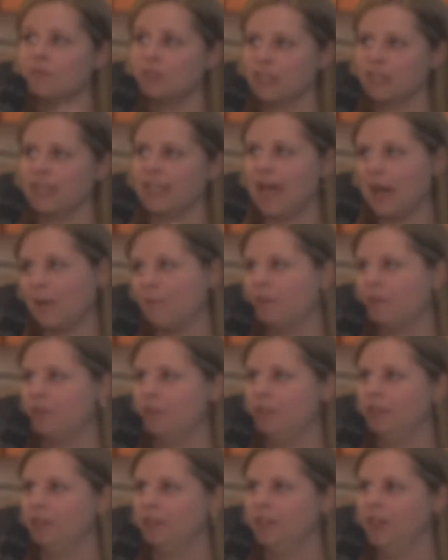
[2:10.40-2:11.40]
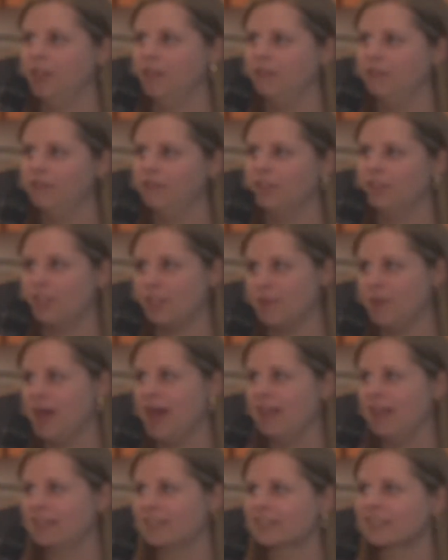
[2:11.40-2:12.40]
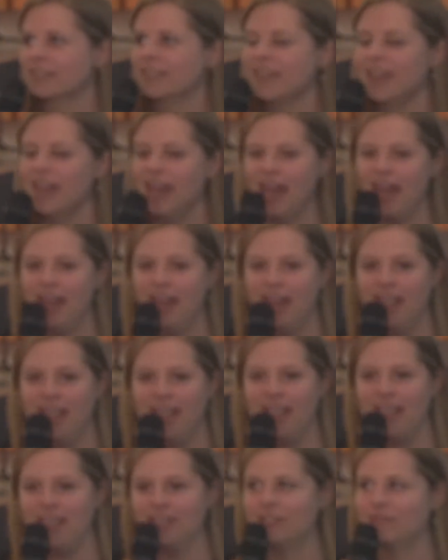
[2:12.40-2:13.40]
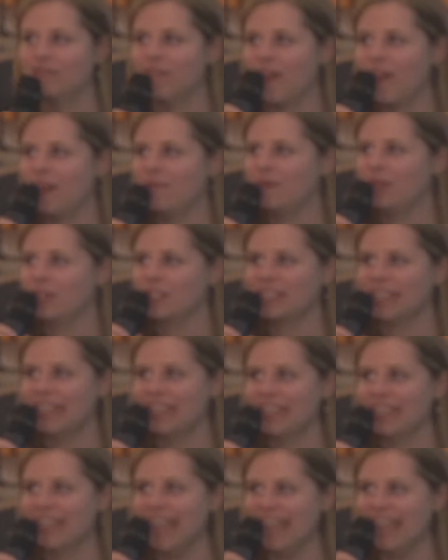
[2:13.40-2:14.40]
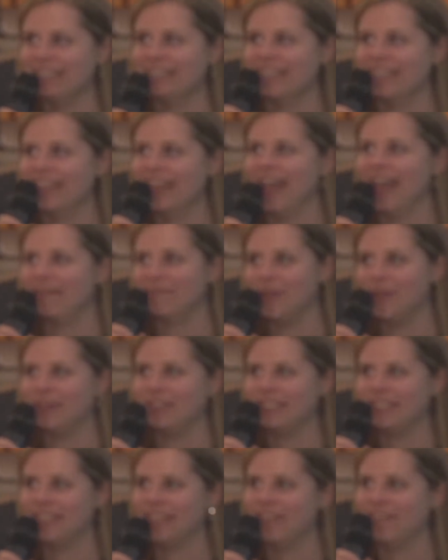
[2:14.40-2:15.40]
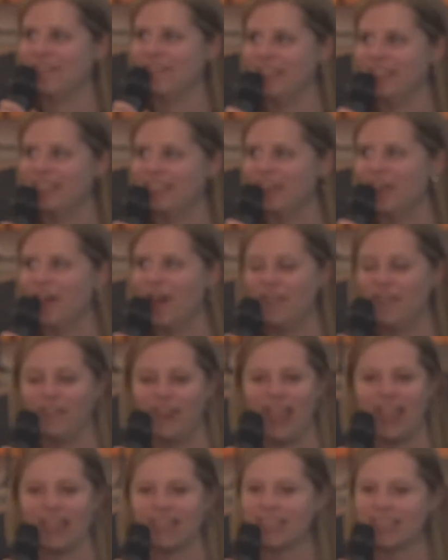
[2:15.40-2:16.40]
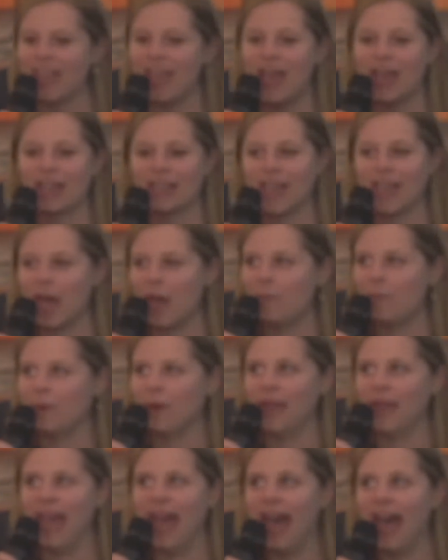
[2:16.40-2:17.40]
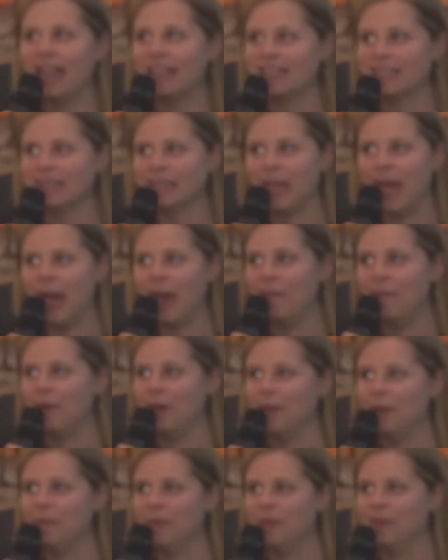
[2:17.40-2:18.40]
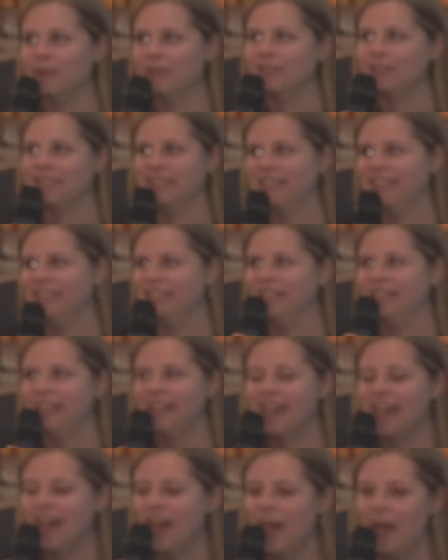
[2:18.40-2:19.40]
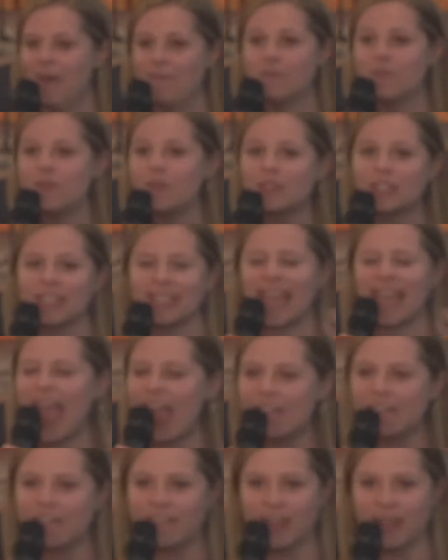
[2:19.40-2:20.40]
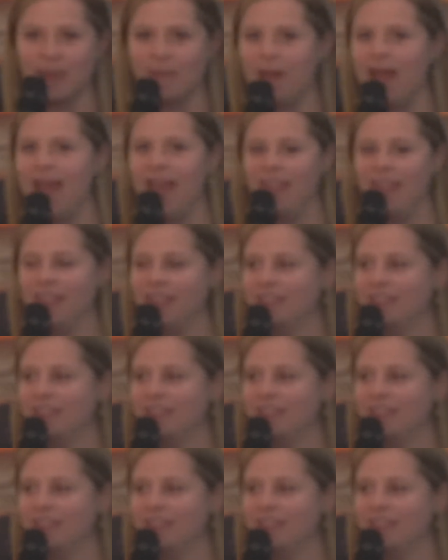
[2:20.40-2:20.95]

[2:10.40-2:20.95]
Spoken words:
music capital of the US. And it is very much leaning into that motif. There's a lot of like cowboy hats and cowboy boots and music everywhere.